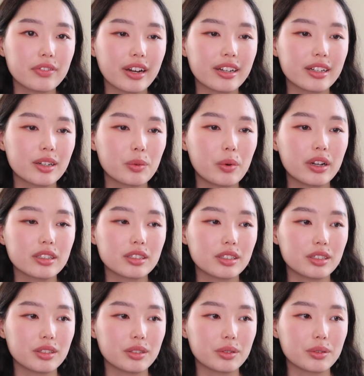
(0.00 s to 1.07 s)
I didn't want
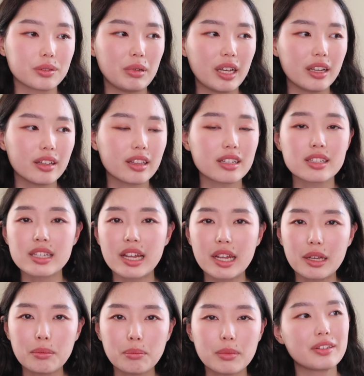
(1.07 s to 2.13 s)
to be the
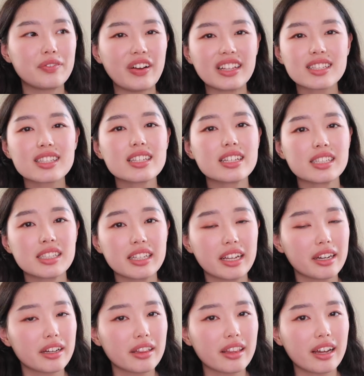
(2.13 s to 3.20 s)
same defenseless
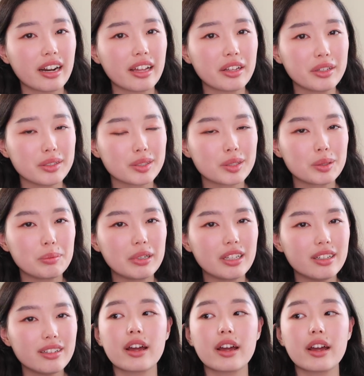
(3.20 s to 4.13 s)
Nina that I used to be.